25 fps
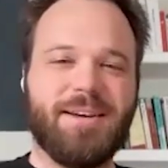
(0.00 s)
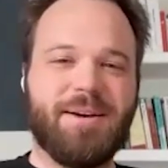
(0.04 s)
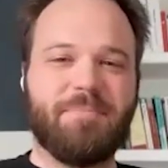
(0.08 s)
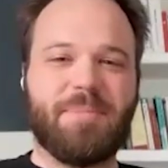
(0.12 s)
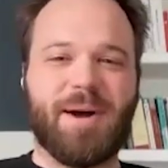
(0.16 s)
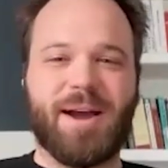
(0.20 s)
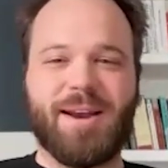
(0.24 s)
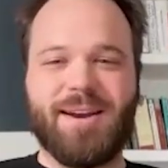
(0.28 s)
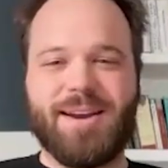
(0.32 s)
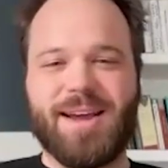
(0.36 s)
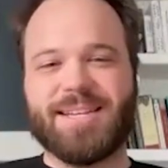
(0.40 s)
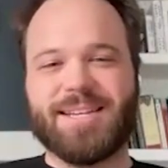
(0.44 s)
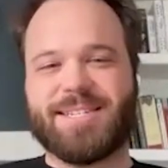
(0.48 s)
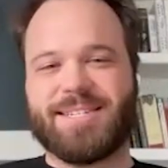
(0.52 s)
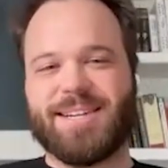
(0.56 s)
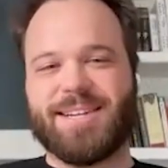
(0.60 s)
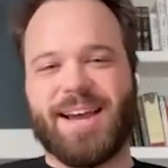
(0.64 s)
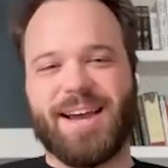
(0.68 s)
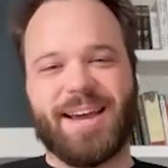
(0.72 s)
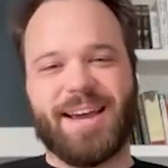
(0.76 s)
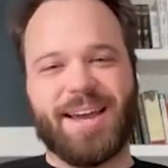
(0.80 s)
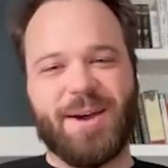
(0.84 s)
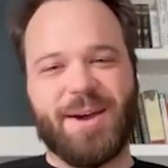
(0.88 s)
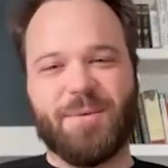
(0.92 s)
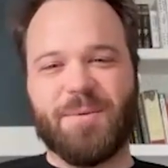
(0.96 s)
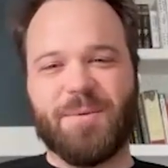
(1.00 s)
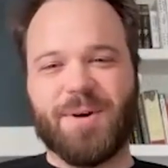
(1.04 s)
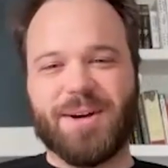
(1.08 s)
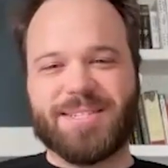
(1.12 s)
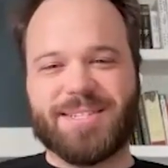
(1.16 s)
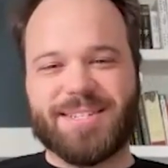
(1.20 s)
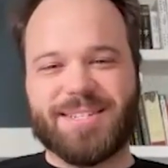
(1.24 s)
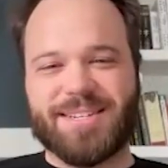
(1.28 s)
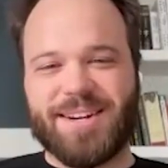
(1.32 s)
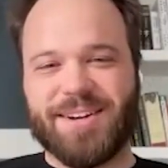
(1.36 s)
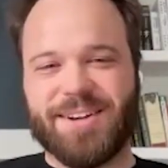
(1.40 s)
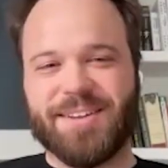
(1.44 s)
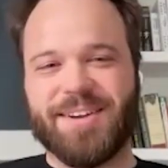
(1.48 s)
By nest egg, it
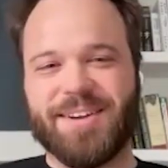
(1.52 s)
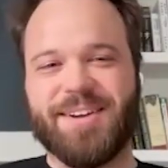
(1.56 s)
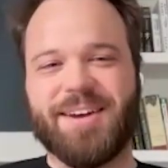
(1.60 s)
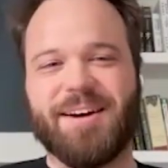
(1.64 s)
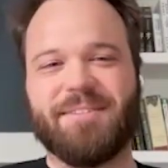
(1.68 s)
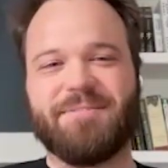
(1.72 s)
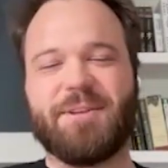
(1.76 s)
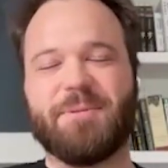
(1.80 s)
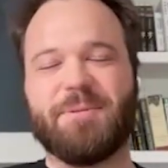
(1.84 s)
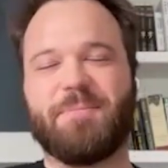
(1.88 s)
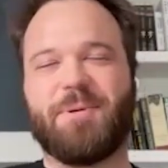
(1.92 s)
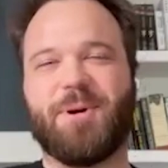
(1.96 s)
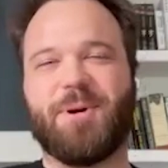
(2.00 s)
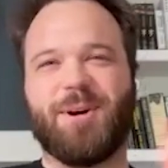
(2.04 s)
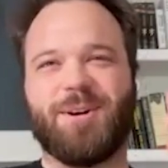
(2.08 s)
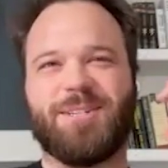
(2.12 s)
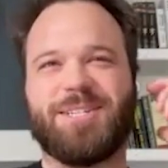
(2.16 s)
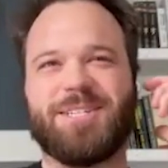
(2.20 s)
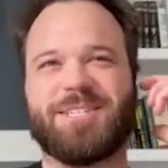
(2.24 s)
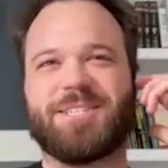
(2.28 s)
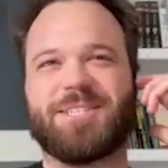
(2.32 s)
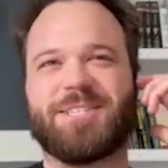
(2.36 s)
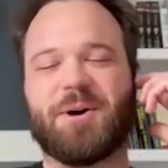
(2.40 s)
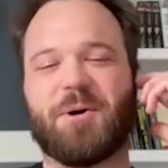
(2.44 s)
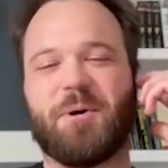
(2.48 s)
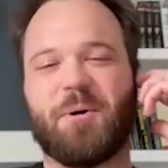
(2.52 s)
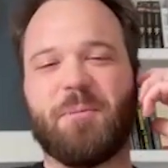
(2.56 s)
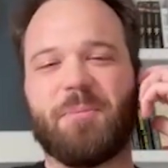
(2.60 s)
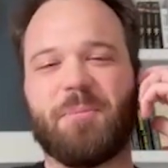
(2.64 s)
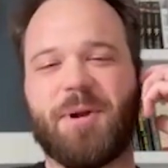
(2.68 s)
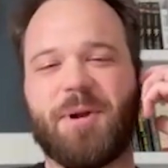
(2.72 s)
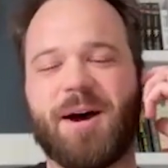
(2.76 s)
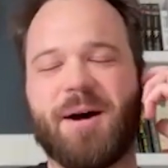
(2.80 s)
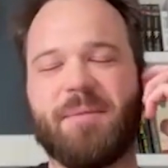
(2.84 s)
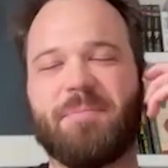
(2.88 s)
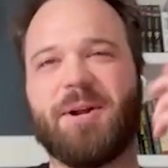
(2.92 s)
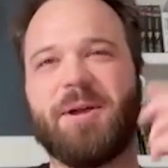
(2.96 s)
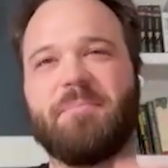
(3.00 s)
wasn't nearly enough to purchase the whole
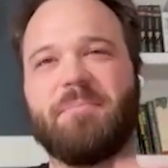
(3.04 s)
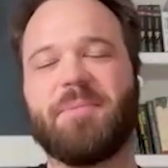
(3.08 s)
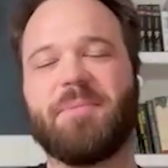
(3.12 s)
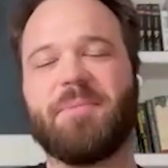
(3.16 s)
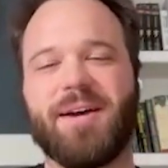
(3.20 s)
property,